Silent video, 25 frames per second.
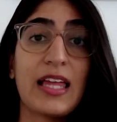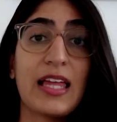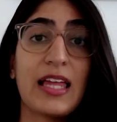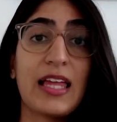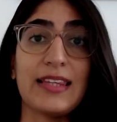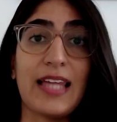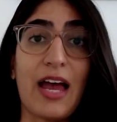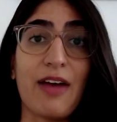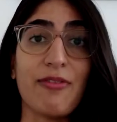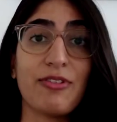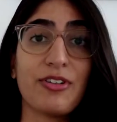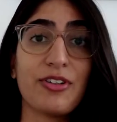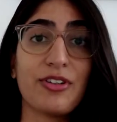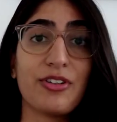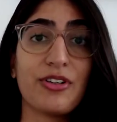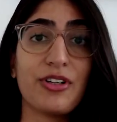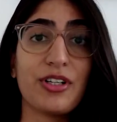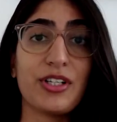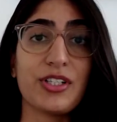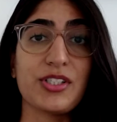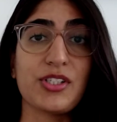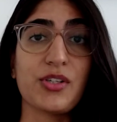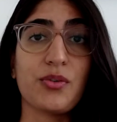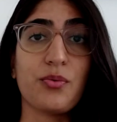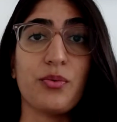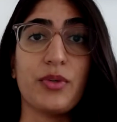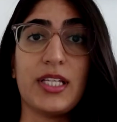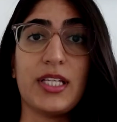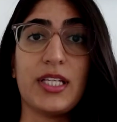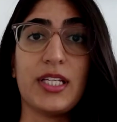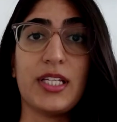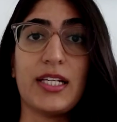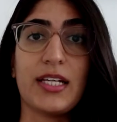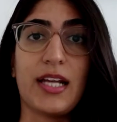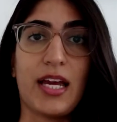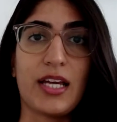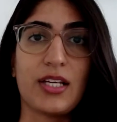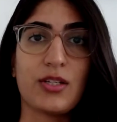Lavender is a really
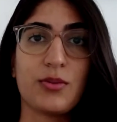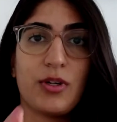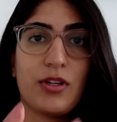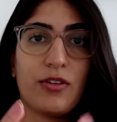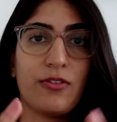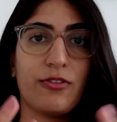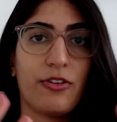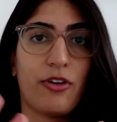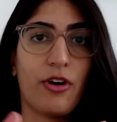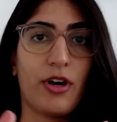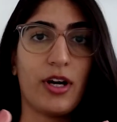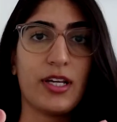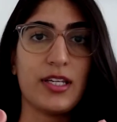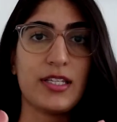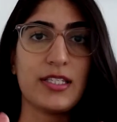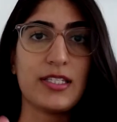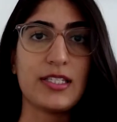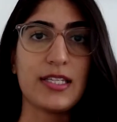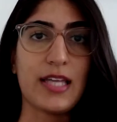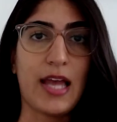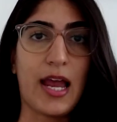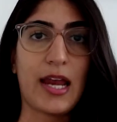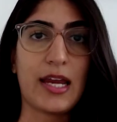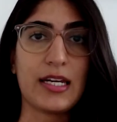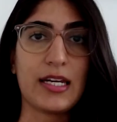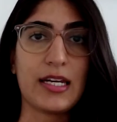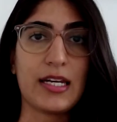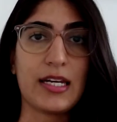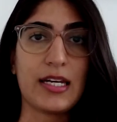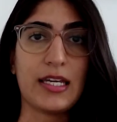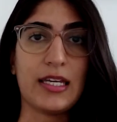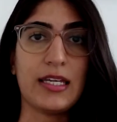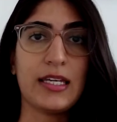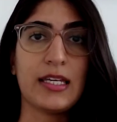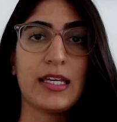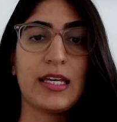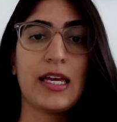nice one for anxiety.